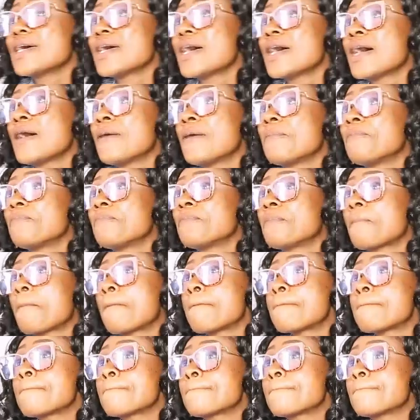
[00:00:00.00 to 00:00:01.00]

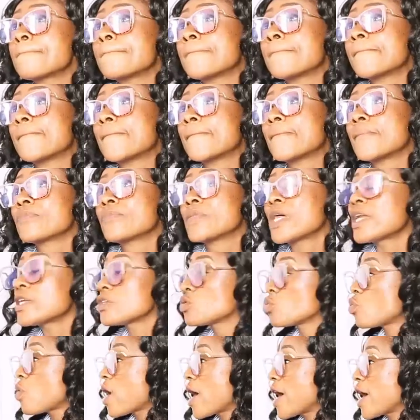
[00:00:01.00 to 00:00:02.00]
that
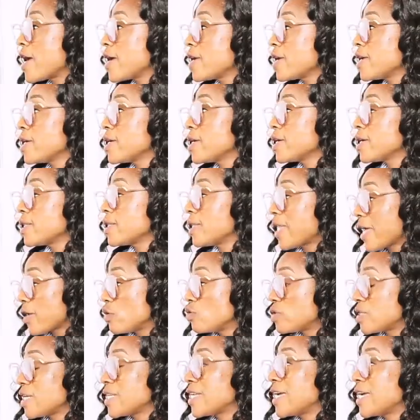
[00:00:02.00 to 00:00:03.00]
is why, like
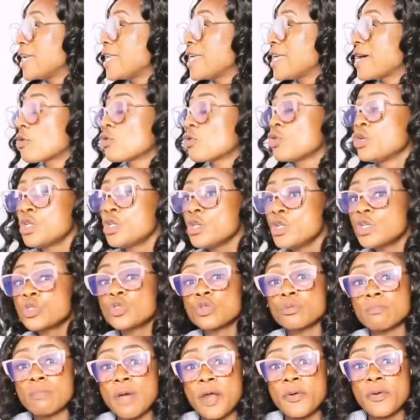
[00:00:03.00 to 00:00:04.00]
you said earlier on, you need
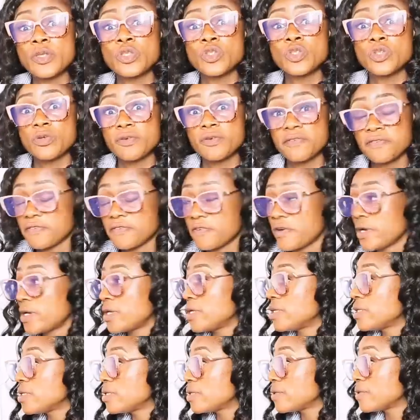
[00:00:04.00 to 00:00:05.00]
to marry to your
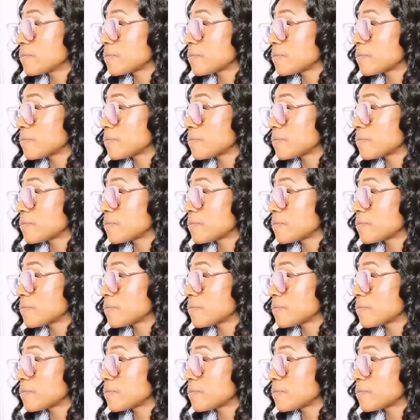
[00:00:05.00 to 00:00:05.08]
friend.